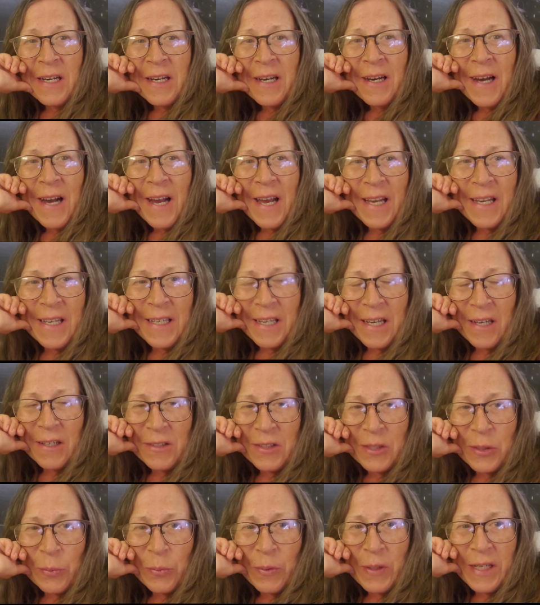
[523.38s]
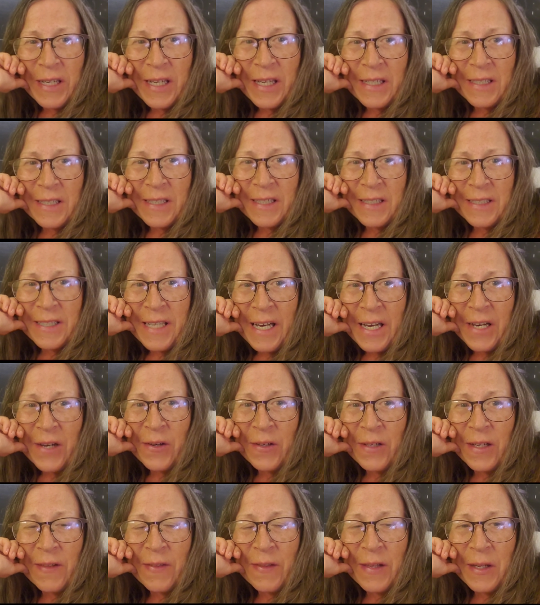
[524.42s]
hiking out to one end of town
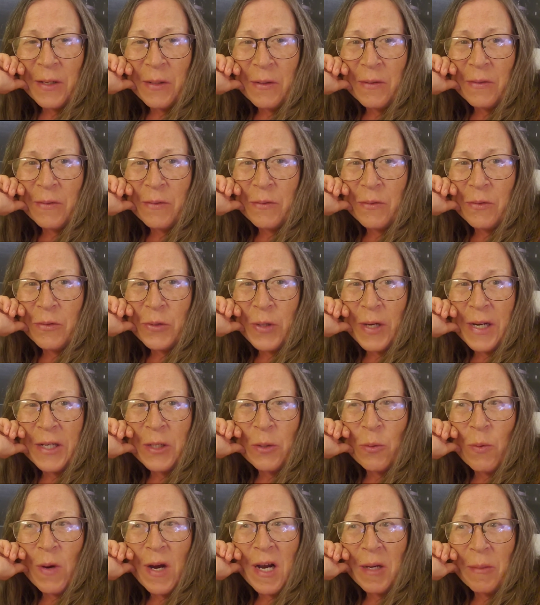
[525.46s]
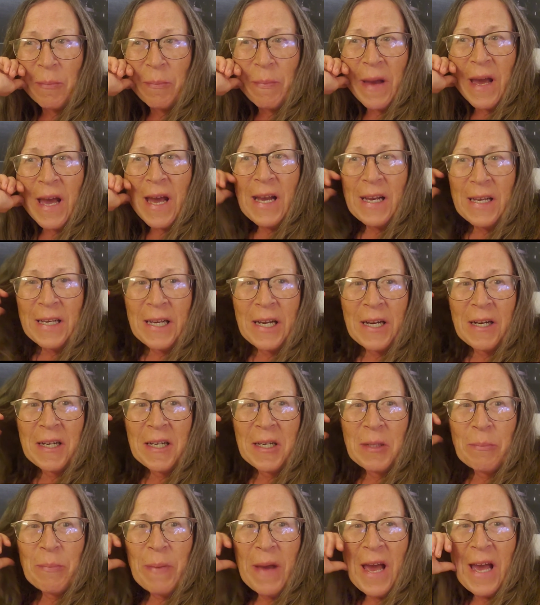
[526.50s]
and then trying to walk back
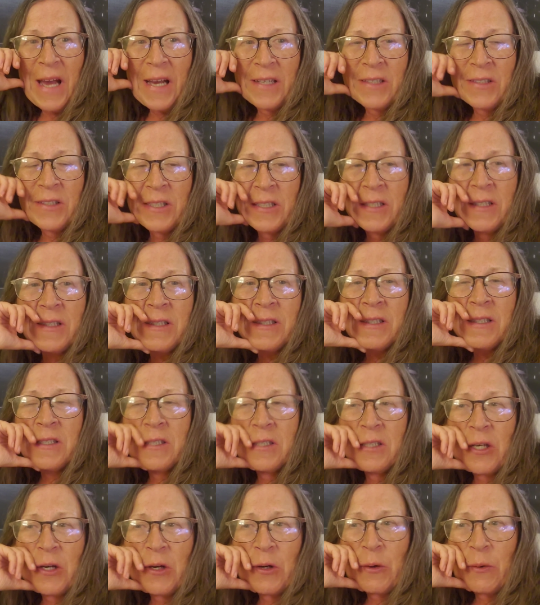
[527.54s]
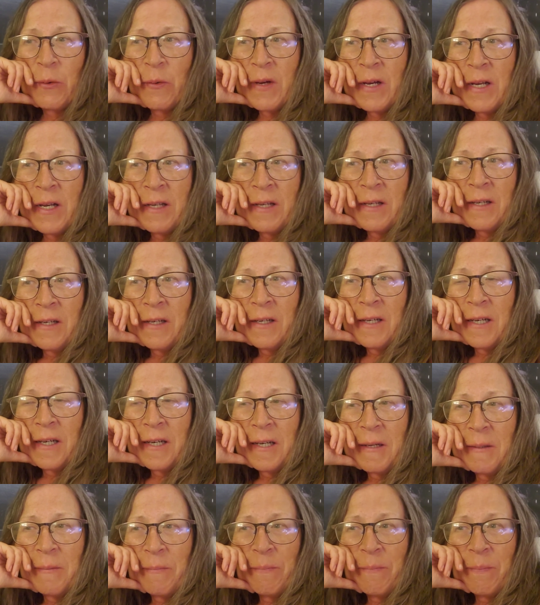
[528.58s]
carrying packages. So
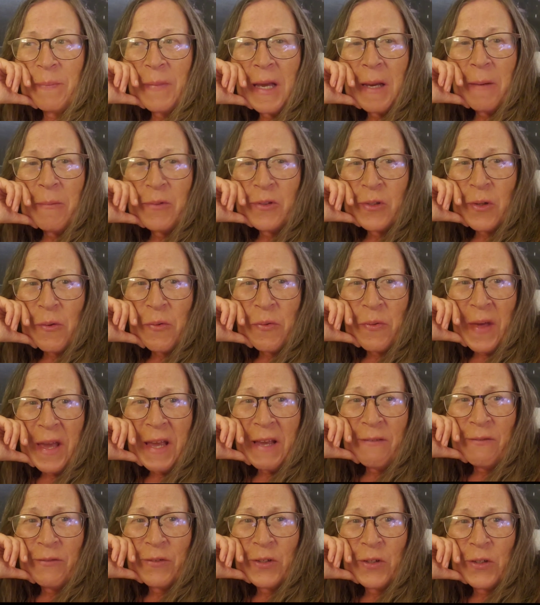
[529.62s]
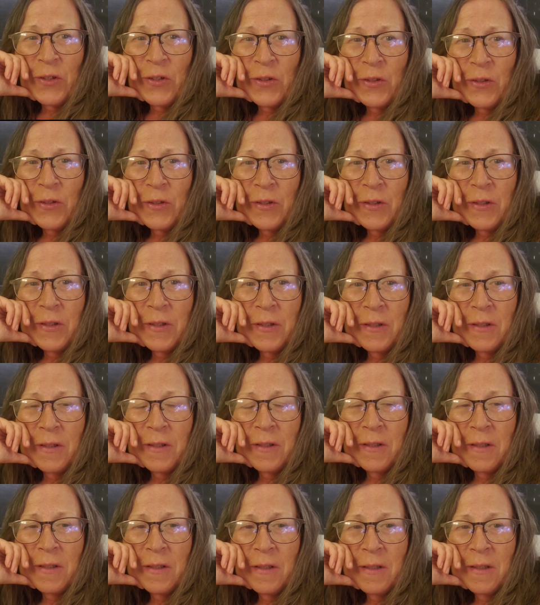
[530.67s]
I'm so thankful
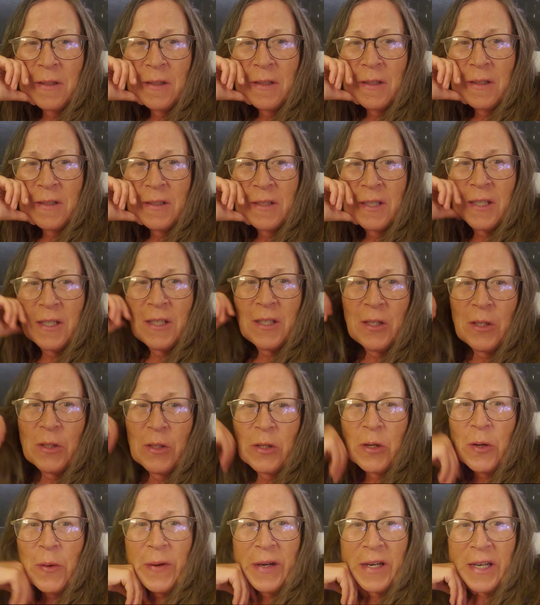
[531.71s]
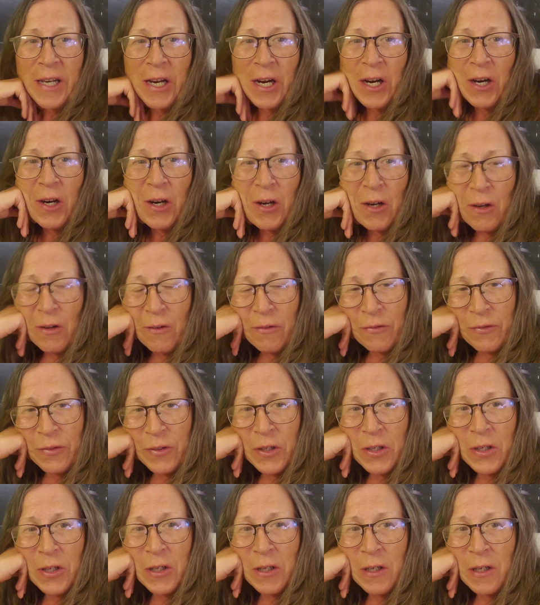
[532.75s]
to Hugo and Carole
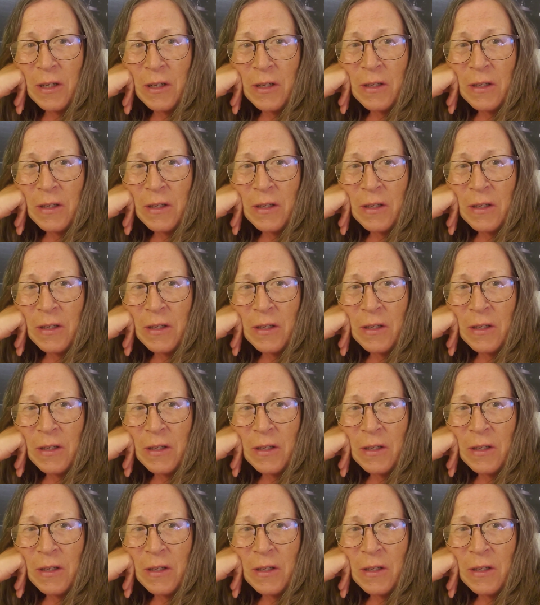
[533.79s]
for